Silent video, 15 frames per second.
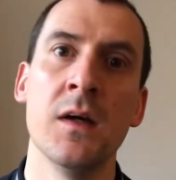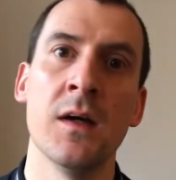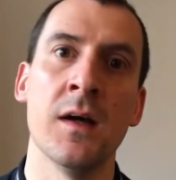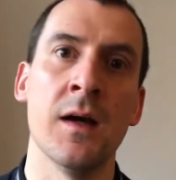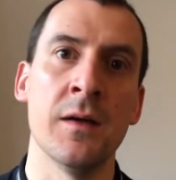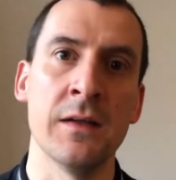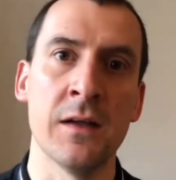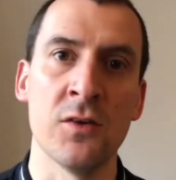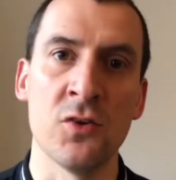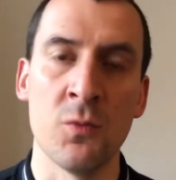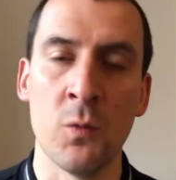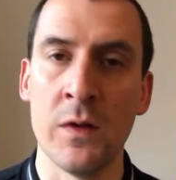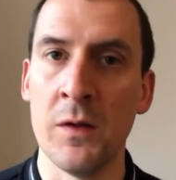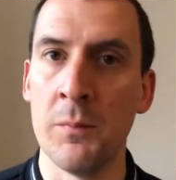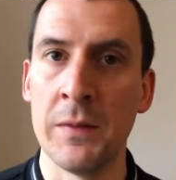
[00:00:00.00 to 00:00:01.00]
So
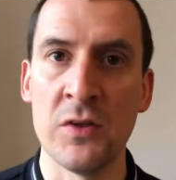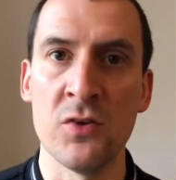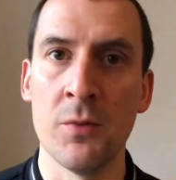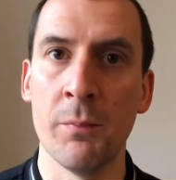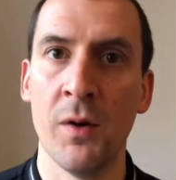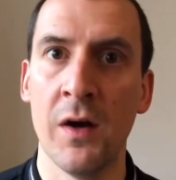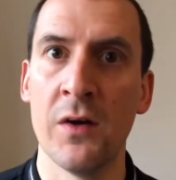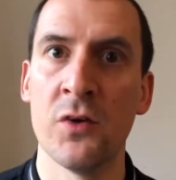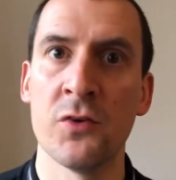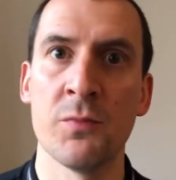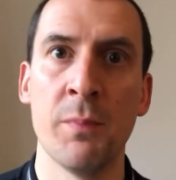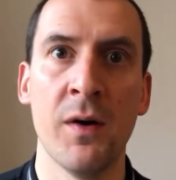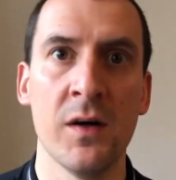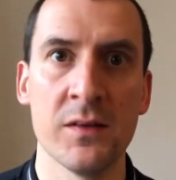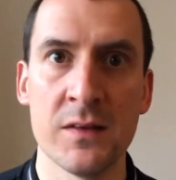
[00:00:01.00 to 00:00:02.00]
whether it be Ceballos,
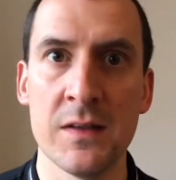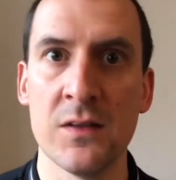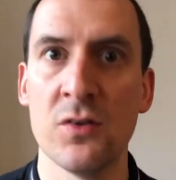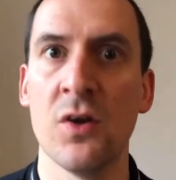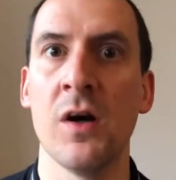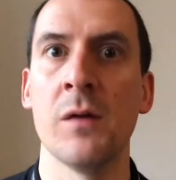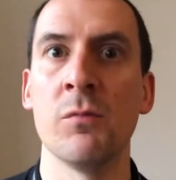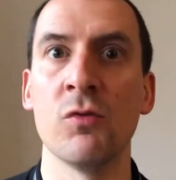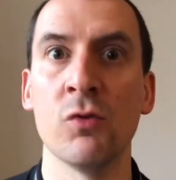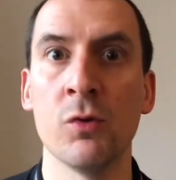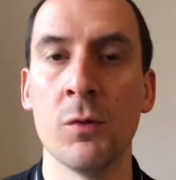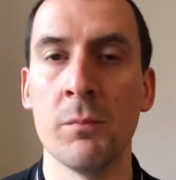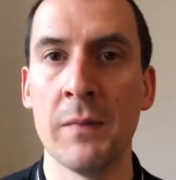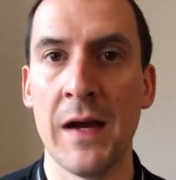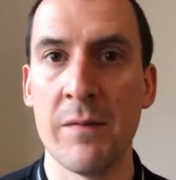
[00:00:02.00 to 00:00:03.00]
Partey at times,
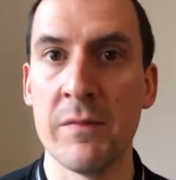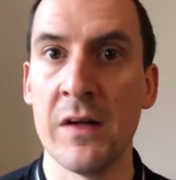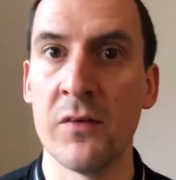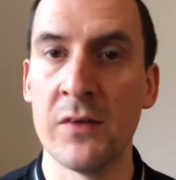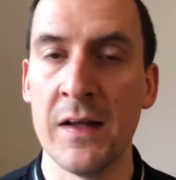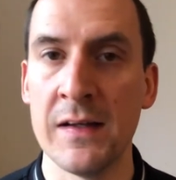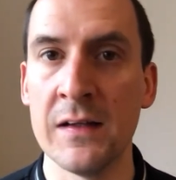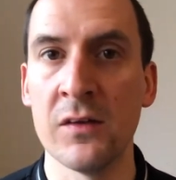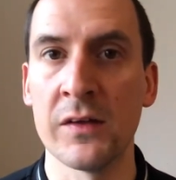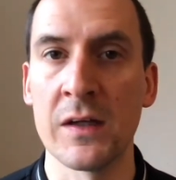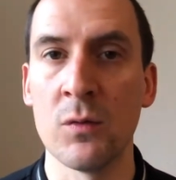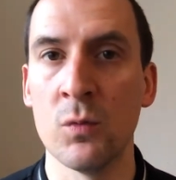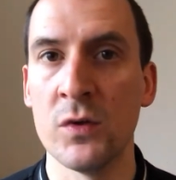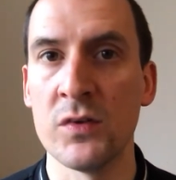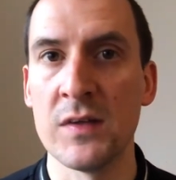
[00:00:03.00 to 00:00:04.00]
or Mohamed El Neni like
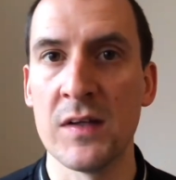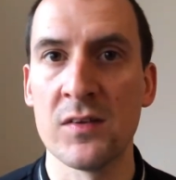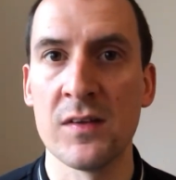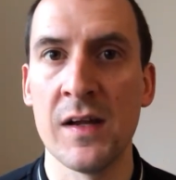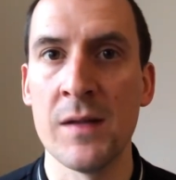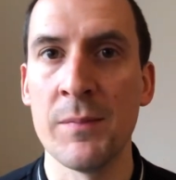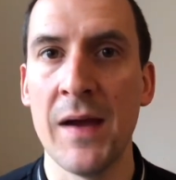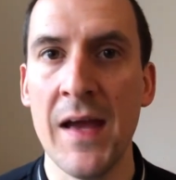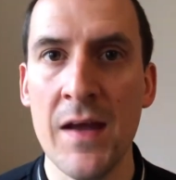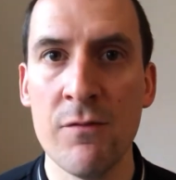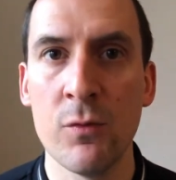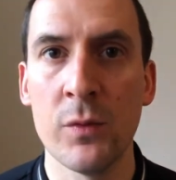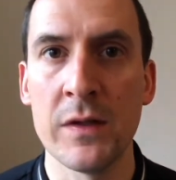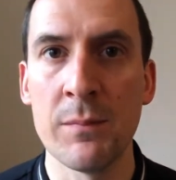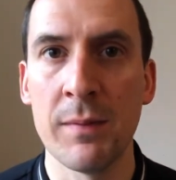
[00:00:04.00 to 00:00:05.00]
it was yesterday. But
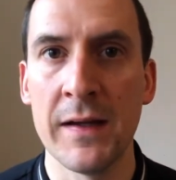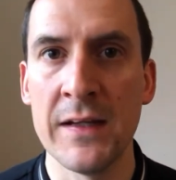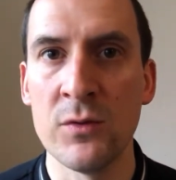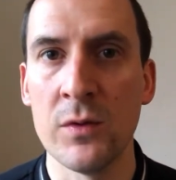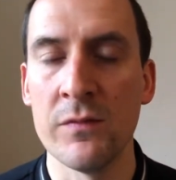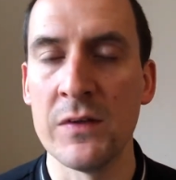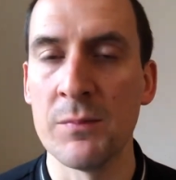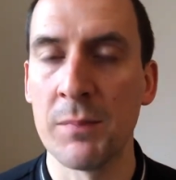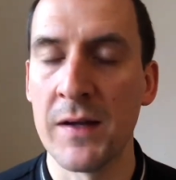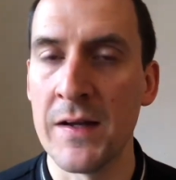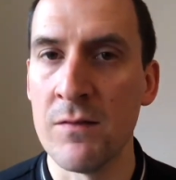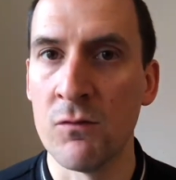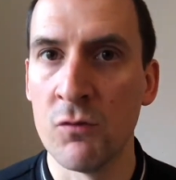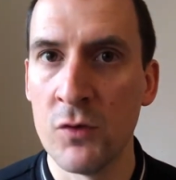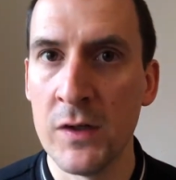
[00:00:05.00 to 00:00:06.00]
everyone he plays with, he's
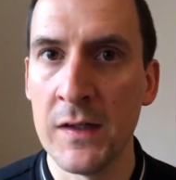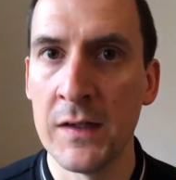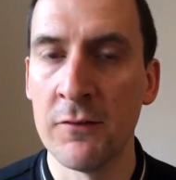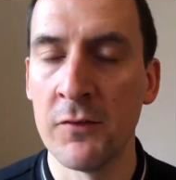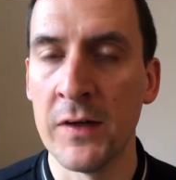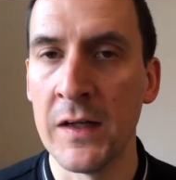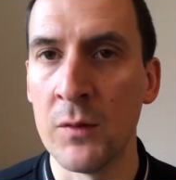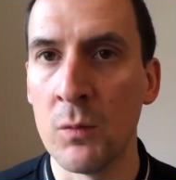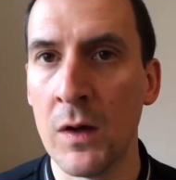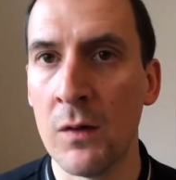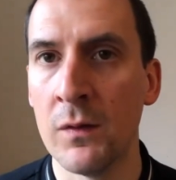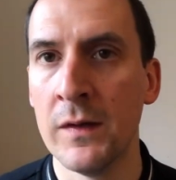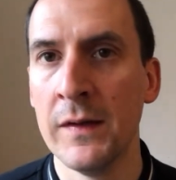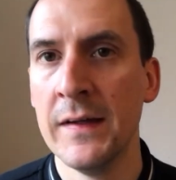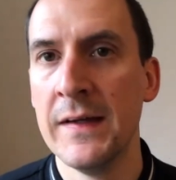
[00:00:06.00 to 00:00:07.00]
playing really, really
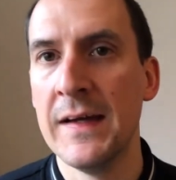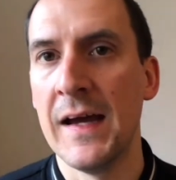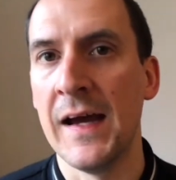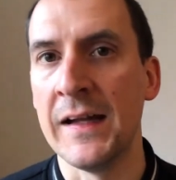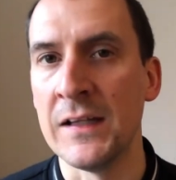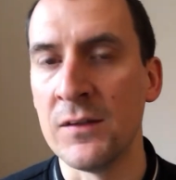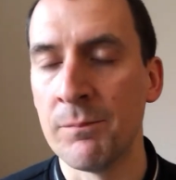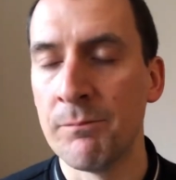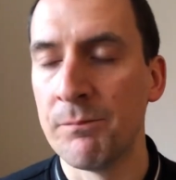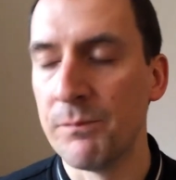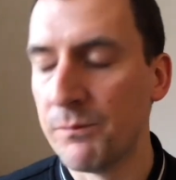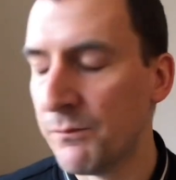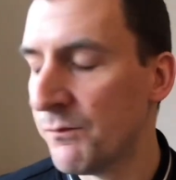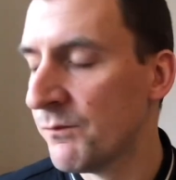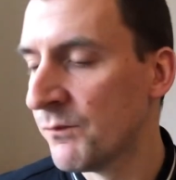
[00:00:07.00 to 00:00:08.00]
well, and he
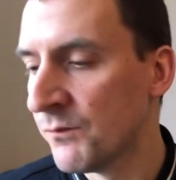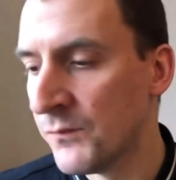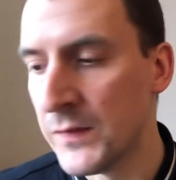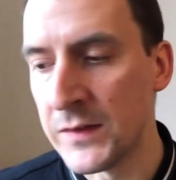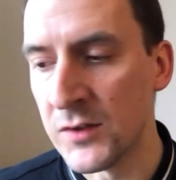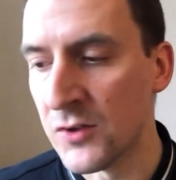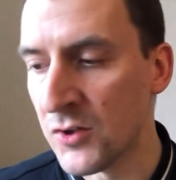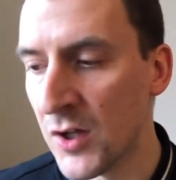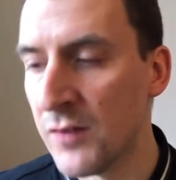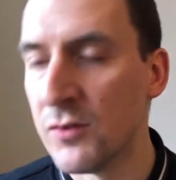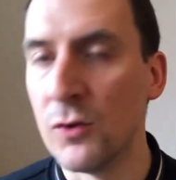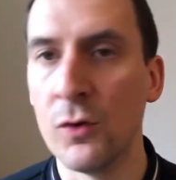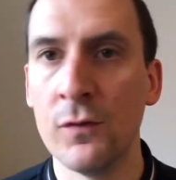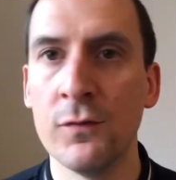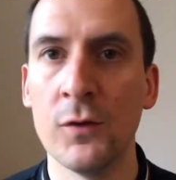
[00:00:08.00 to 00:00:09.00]
deserves an
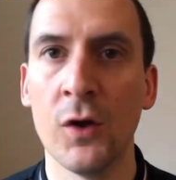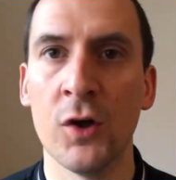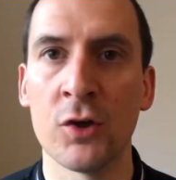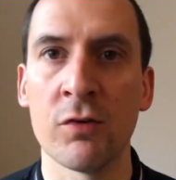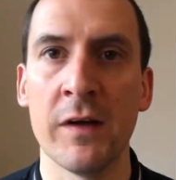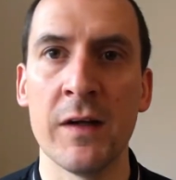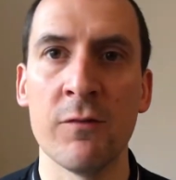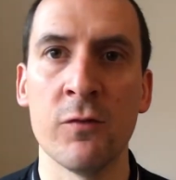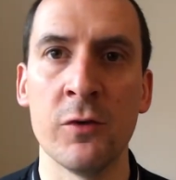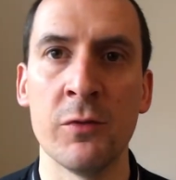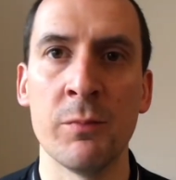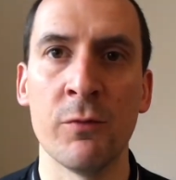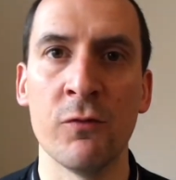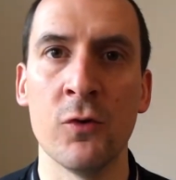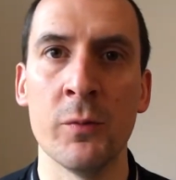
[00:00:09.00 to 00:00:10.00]
awful lot of credit for his
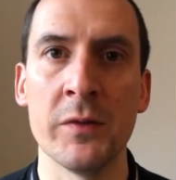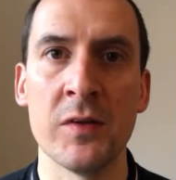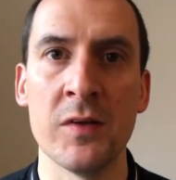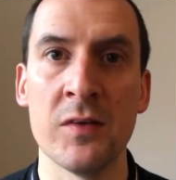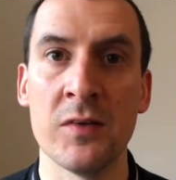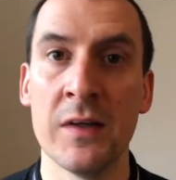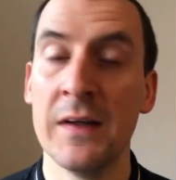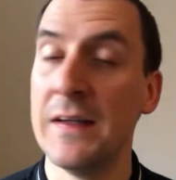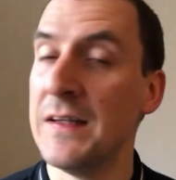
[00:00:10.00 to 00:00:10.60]
performances.